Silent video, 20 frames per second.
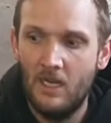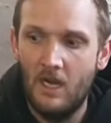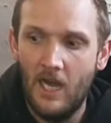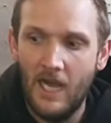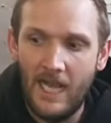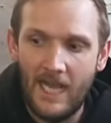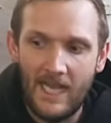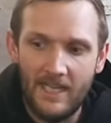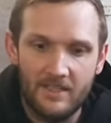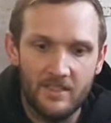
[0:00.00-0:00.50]

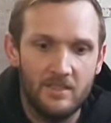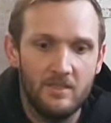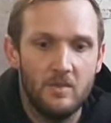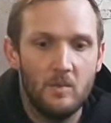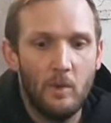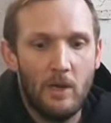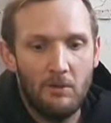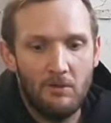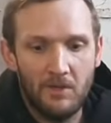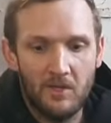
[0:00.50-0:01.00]
I had
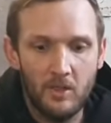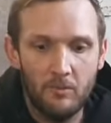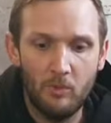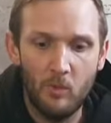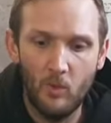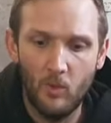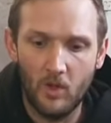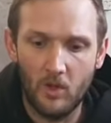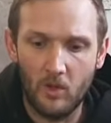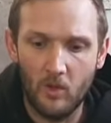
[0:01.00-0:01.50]
welded up
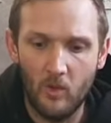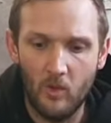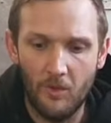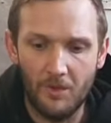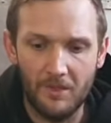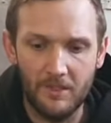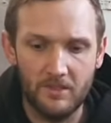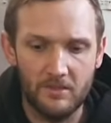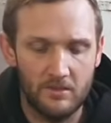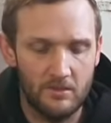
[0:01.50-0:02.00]
all the
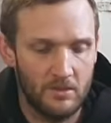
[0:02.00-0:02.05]
corners,